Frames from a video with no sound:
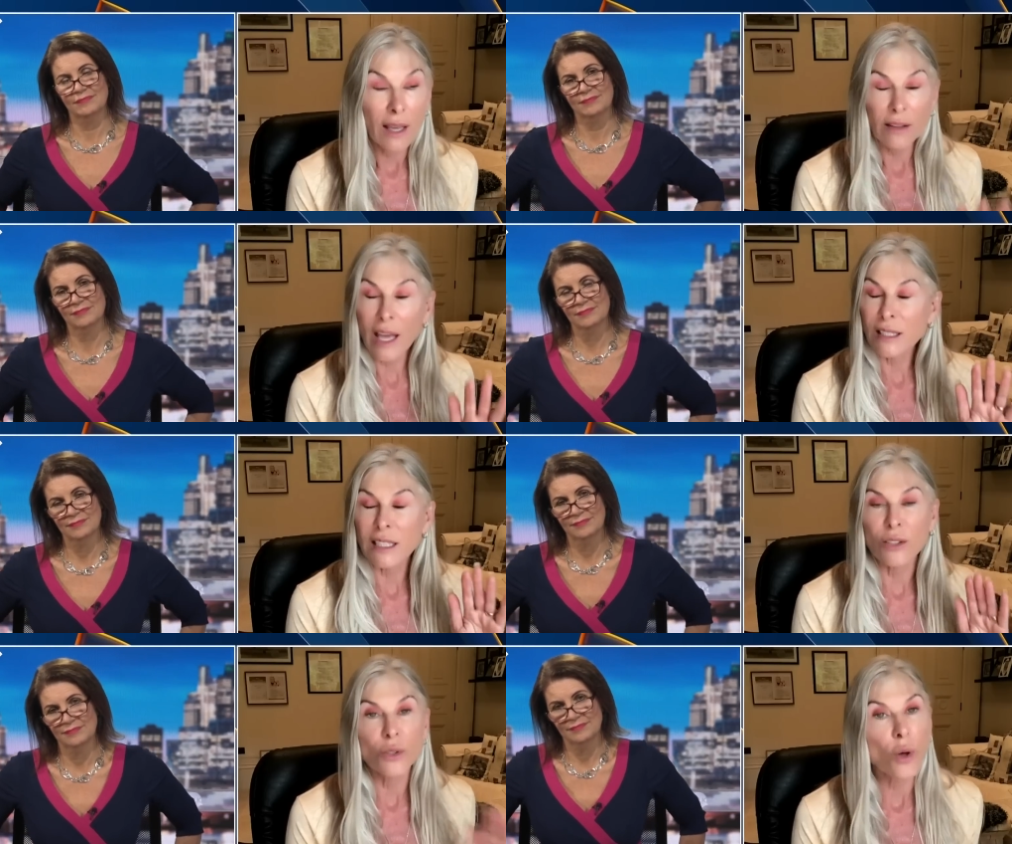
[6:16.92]
Speaker 1: The
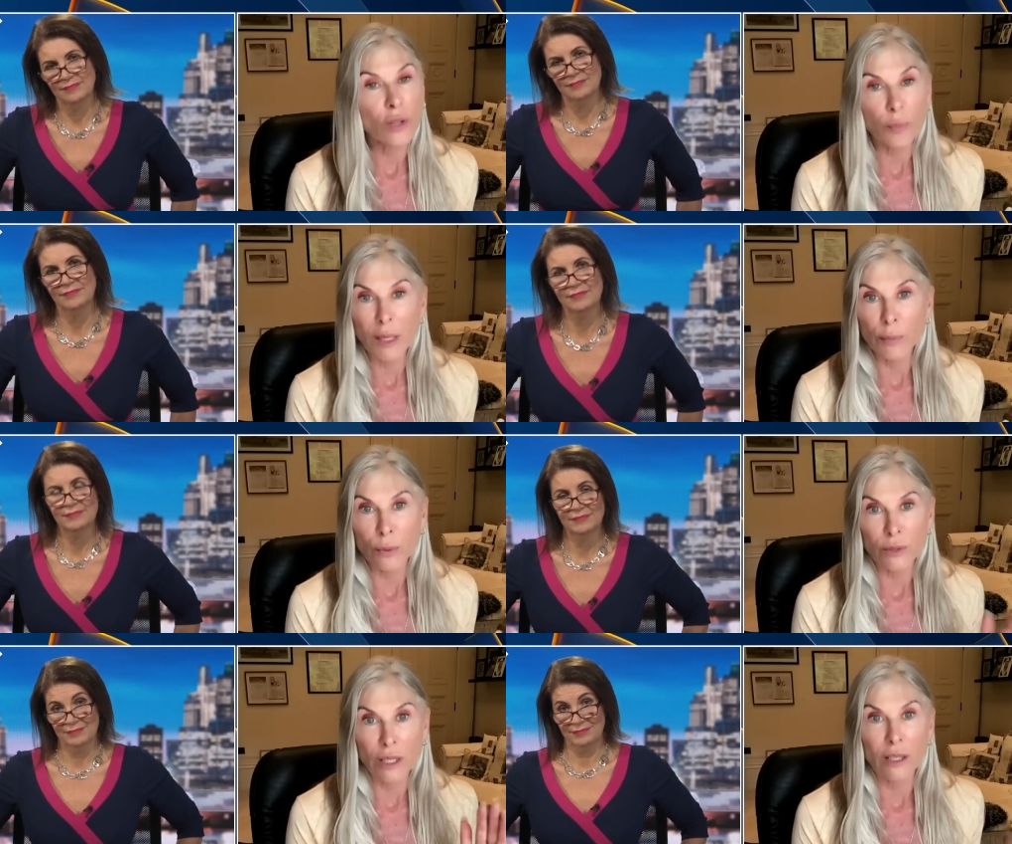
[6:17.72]
IOC are not the
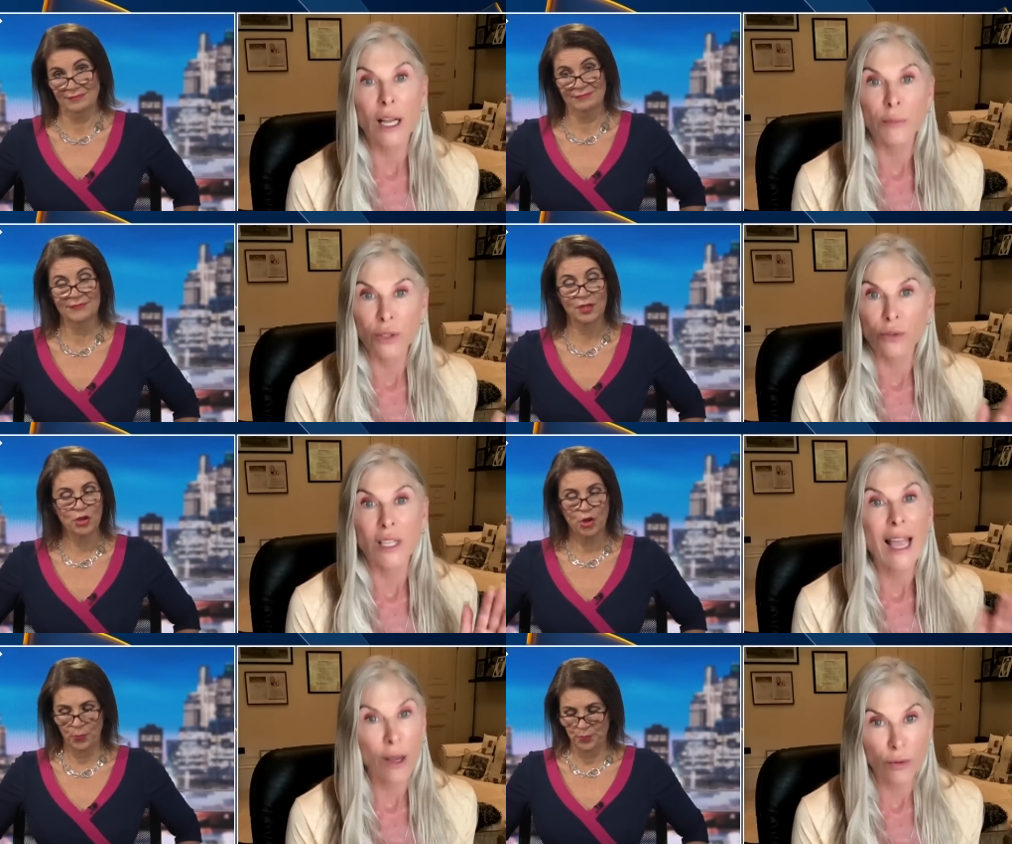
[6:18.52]
people to look up to
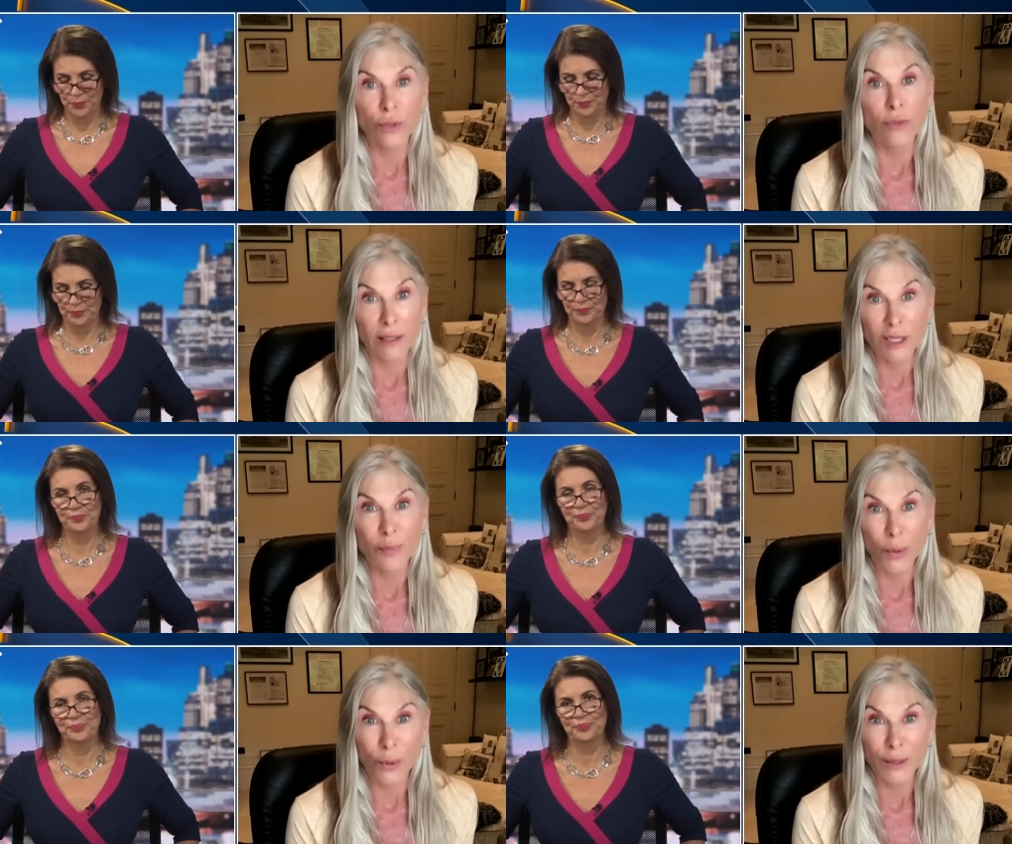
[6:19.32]
to no. how to
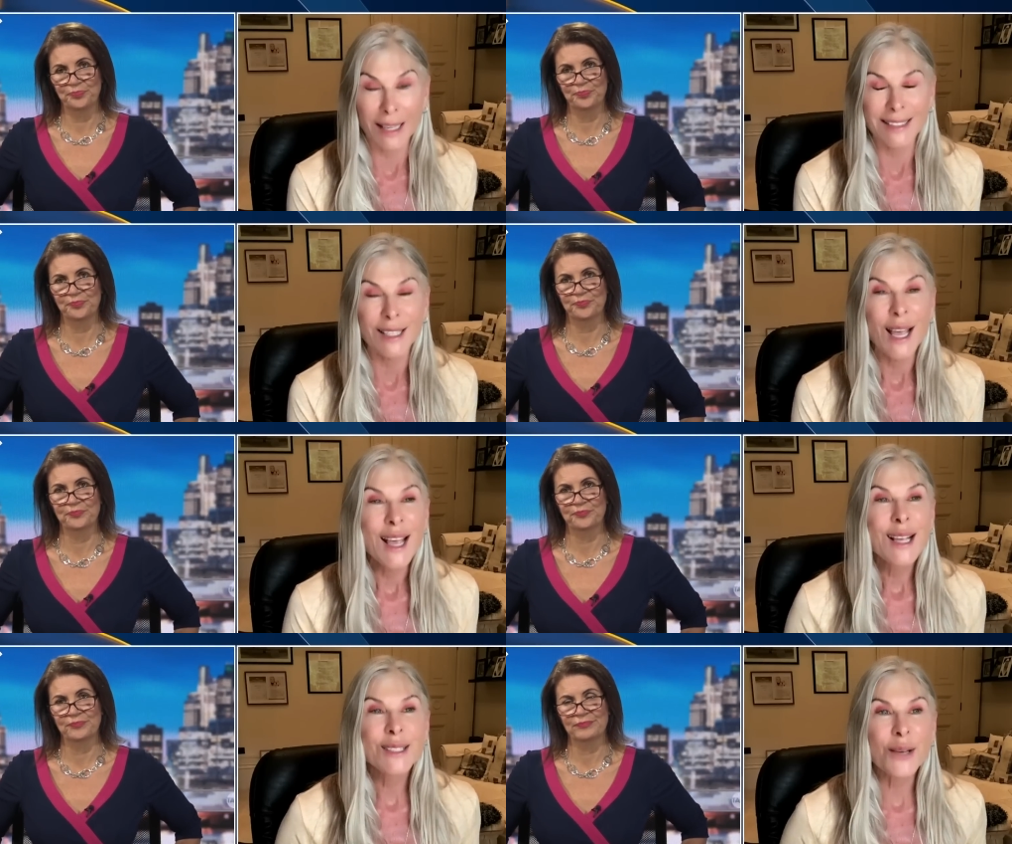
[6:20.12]
sport. And
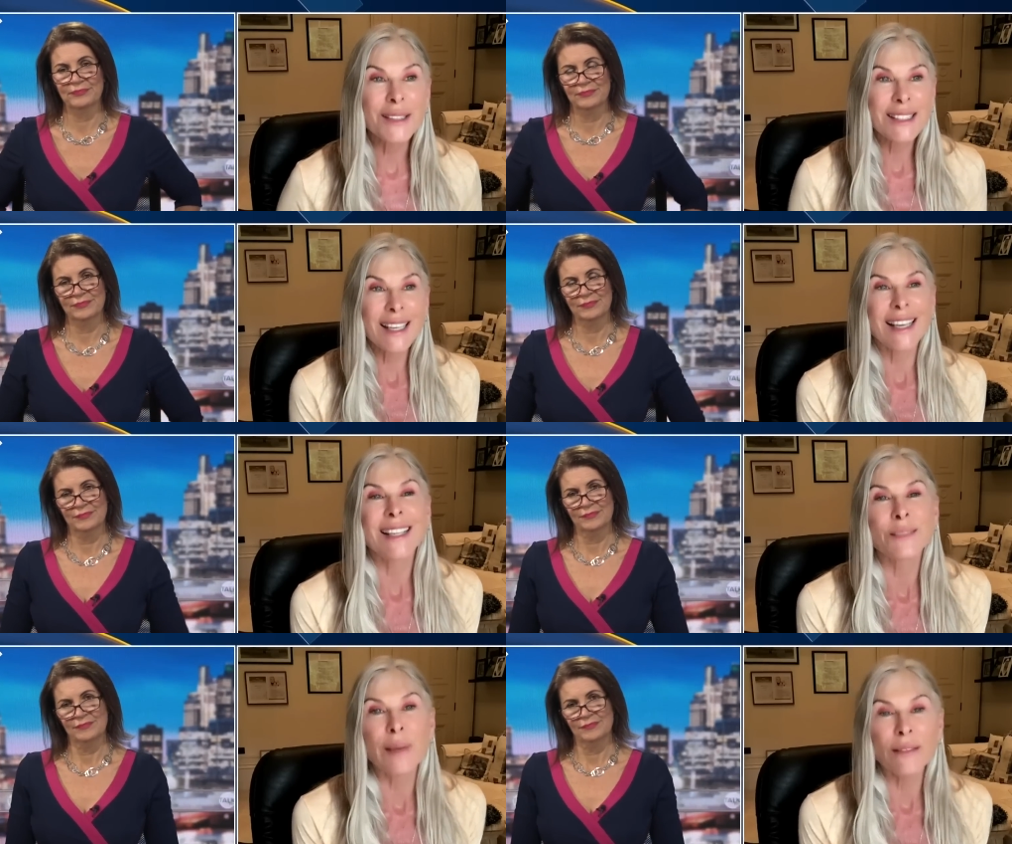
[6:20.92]
so it's a, uh,
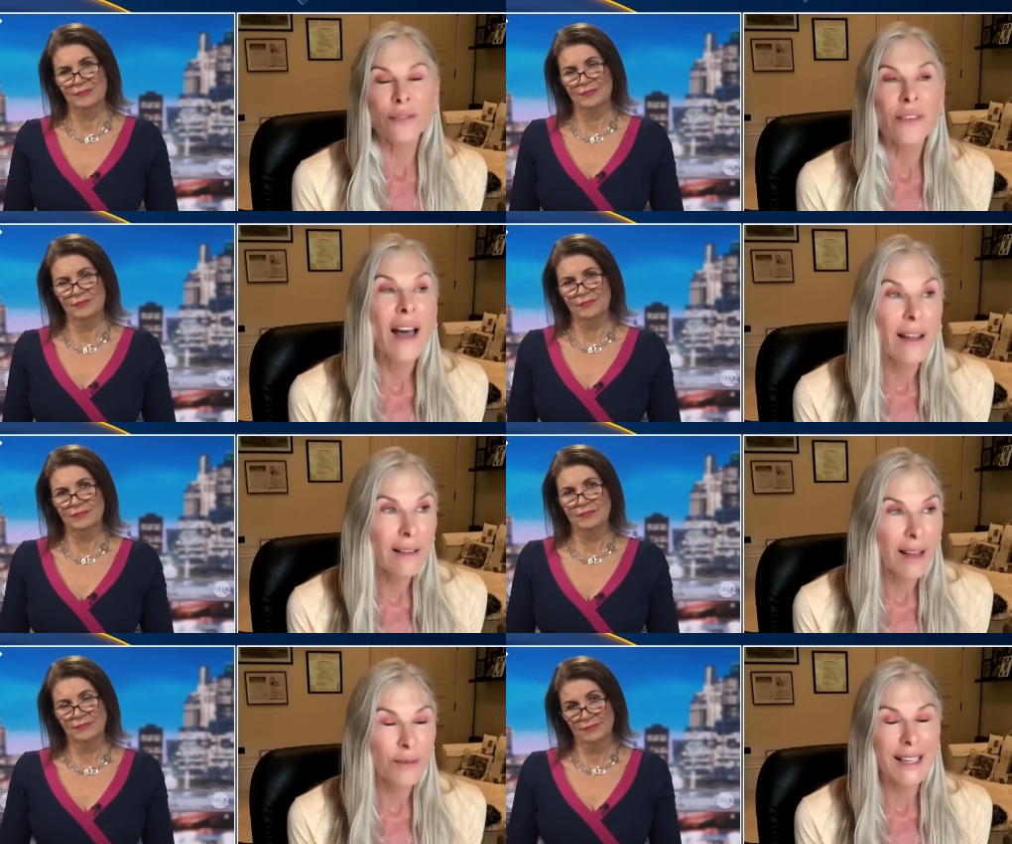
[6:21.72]
it's been
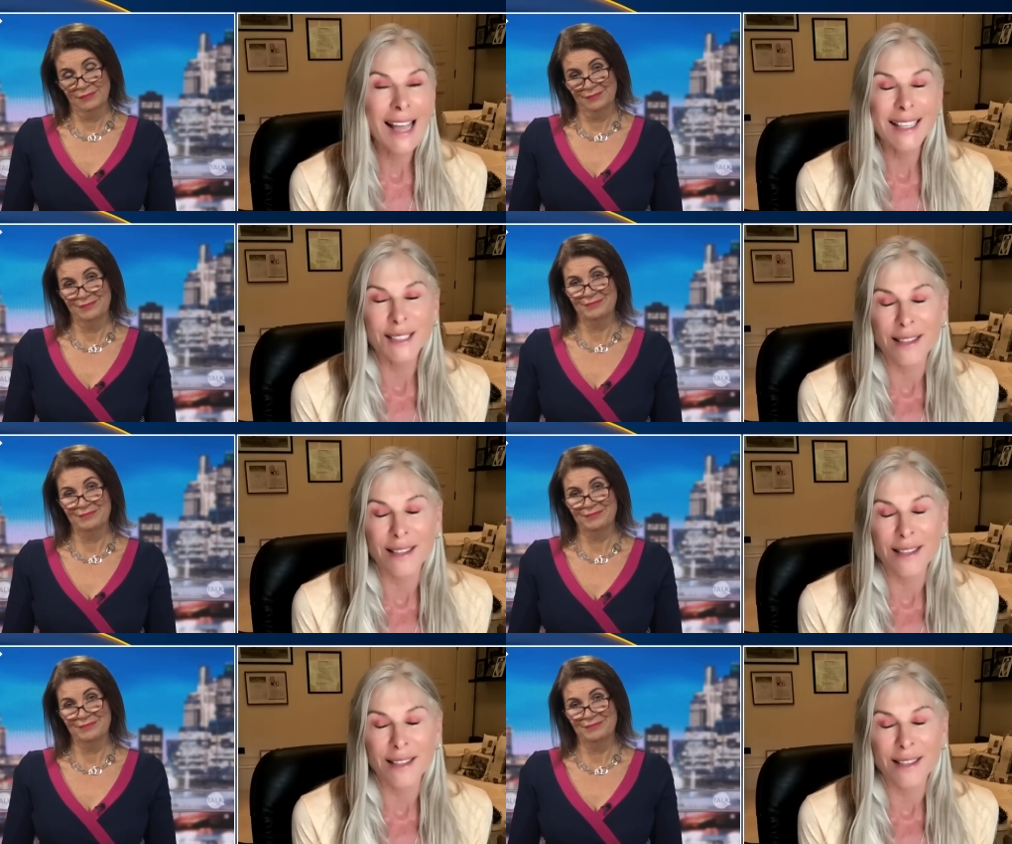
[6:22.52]
fun. I'm glad it's